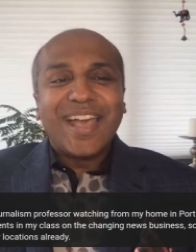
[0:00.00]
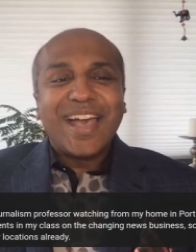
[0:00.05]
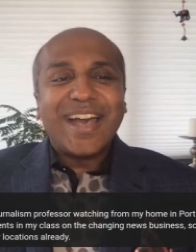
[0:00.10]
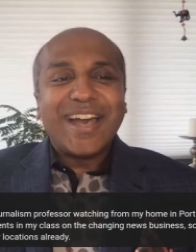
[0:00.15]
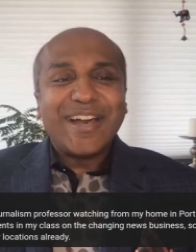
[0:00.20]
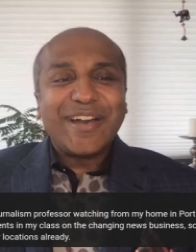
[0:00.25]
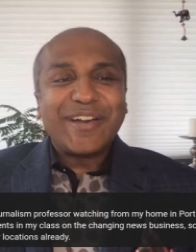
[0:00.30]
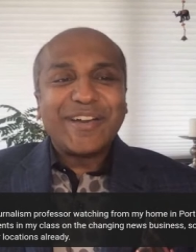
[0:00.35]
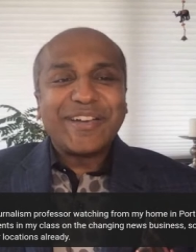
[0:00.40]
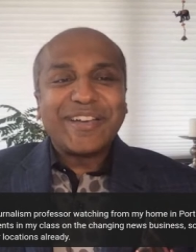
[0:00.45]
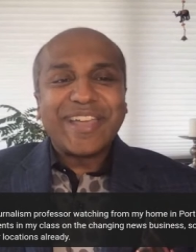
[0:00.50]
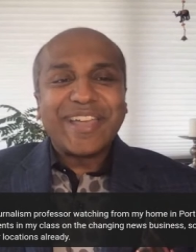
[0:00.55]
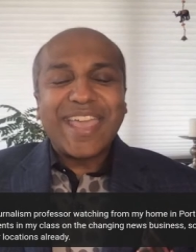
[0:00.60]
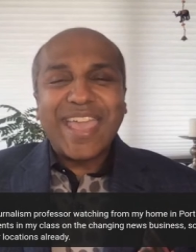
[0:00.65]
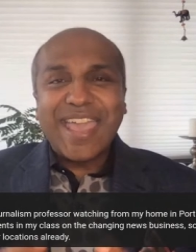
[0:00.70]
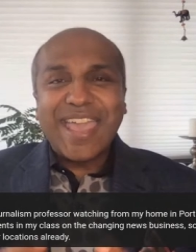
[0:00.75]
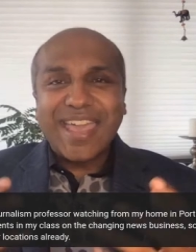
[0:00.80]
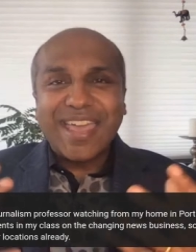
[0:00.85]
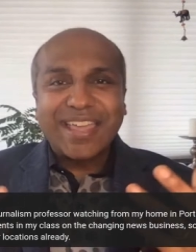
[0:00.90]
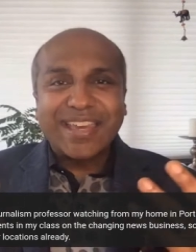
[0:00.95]

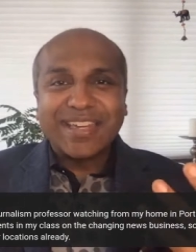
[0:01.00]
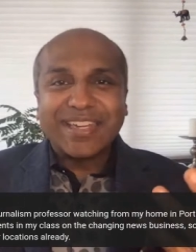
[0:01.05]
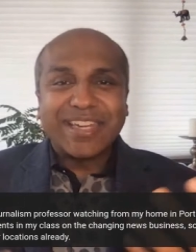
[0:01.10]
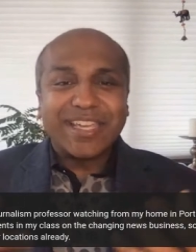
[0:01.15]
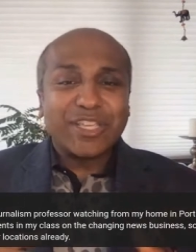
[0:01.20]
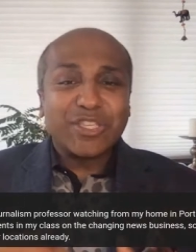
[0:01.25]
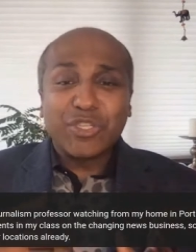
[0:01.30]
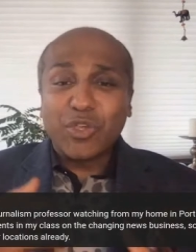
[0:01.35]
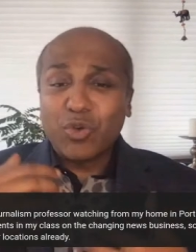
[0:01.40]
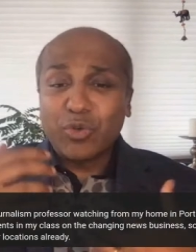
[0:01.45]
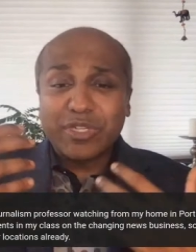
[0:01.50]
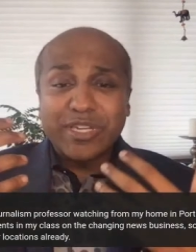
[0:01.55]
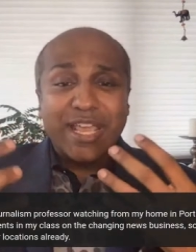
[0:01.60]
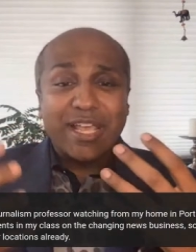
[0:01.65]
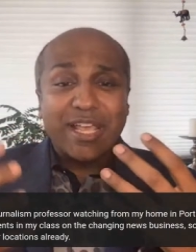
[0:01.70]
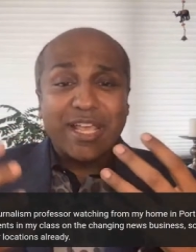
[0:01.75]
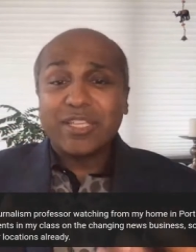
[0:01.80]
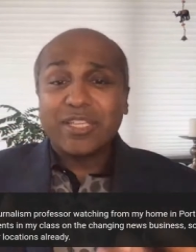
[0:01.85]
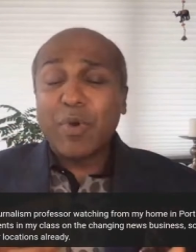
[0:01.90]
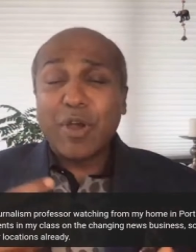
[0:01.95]
So
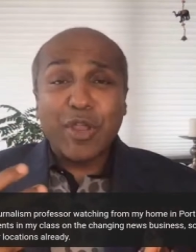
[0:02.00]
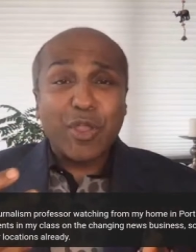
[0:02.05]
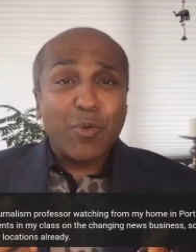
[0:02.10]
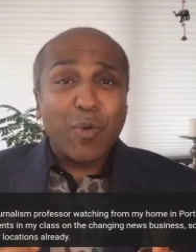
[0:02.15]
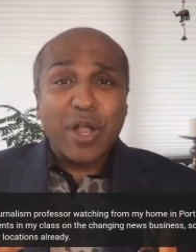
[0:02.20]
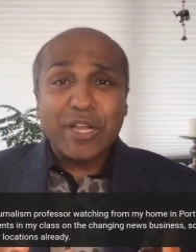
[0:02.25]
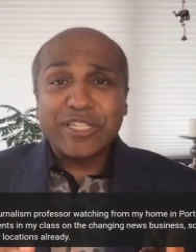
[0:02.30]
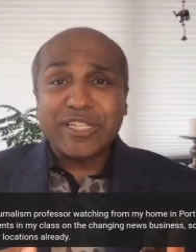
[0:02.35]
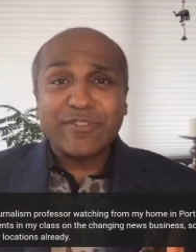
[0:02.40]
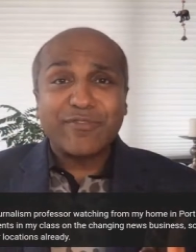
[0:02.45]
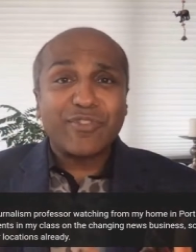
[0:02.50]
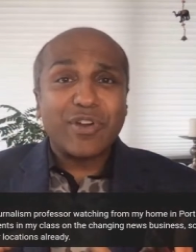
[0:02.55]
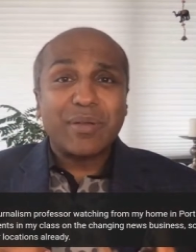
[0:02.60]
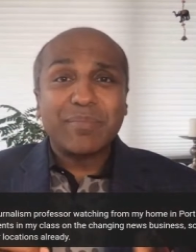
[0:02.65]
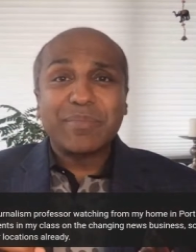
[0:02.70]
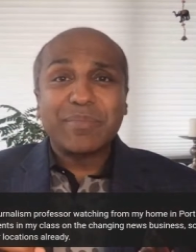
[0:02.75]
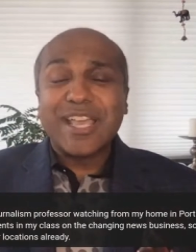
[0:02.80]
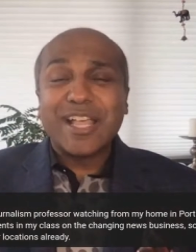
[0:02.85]
tell us where you're watching from.